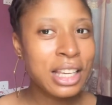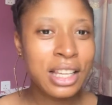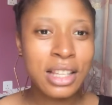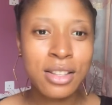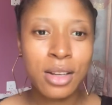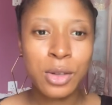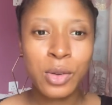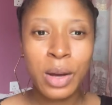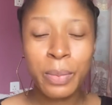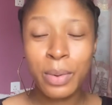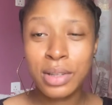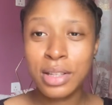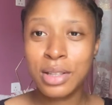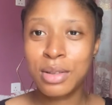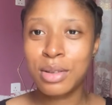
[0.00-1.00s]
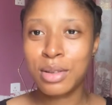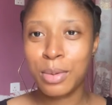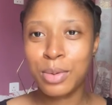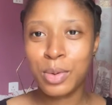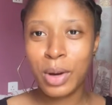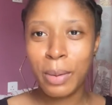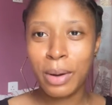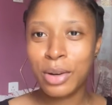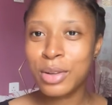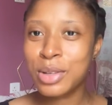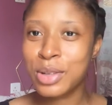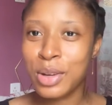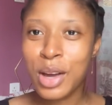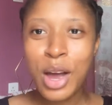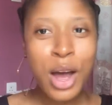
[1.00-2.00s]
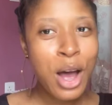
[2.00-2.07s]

hit the subscribe button to subscribe and also